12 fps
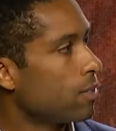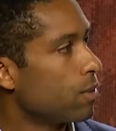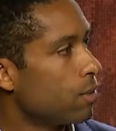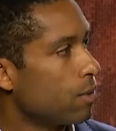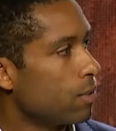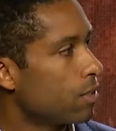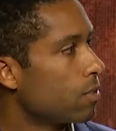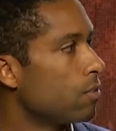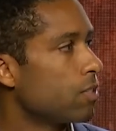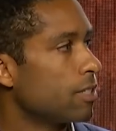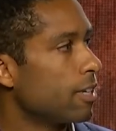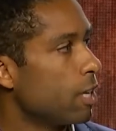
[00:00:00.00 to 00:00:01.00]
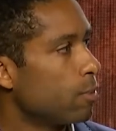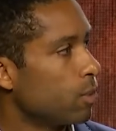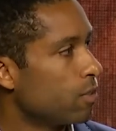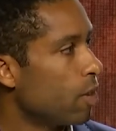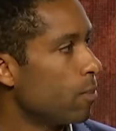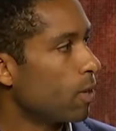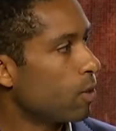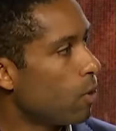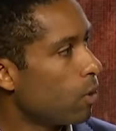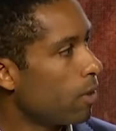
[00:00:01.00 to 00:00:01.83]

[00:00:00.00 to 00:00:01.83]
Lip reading: So there's sustainable development goal